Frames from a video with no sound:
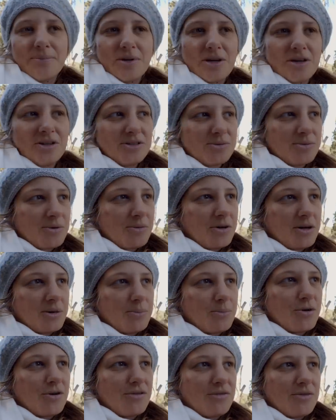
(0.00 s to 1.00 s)
because we want to
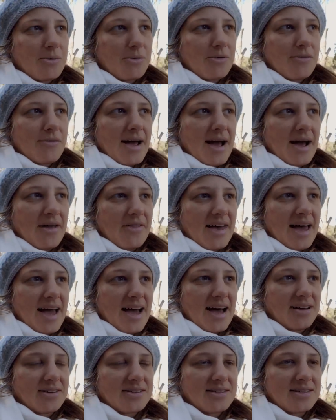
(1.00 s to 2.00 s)
move them around the
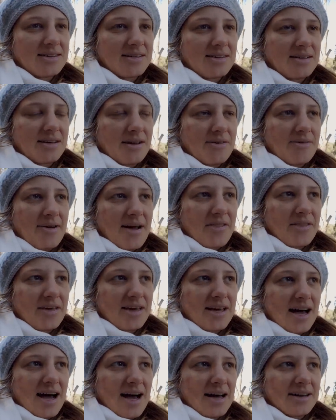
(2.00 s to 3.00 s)
house and around the
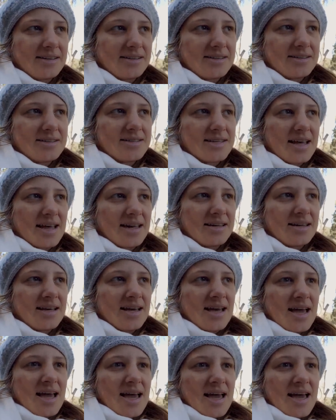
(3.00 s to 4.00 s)
gardens and
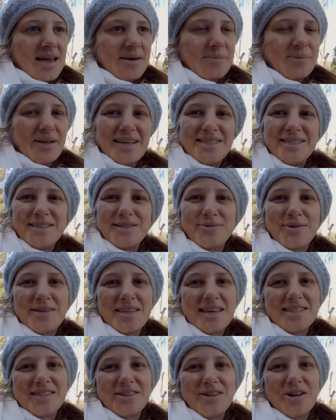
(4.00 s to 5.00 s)
in places where
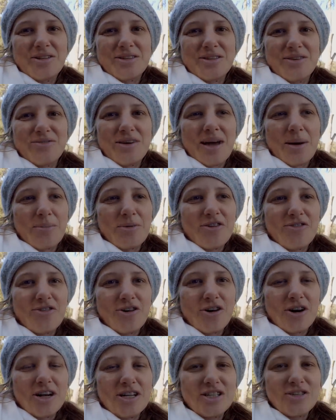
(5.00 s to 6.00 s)
there's lots of yummy
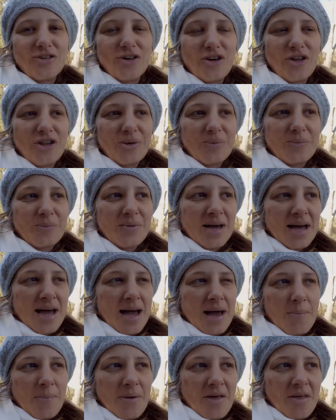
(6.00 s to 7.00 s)
forage for them,
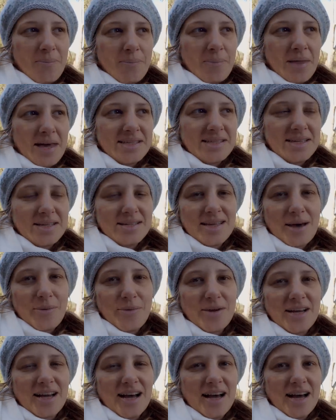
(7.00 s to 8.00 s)
but places that
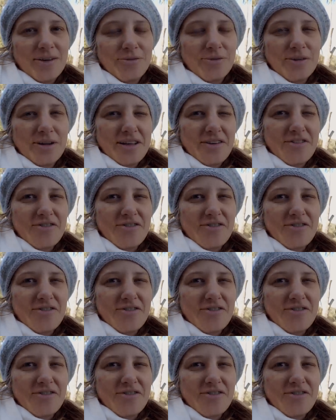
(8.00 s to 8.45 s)
we can't really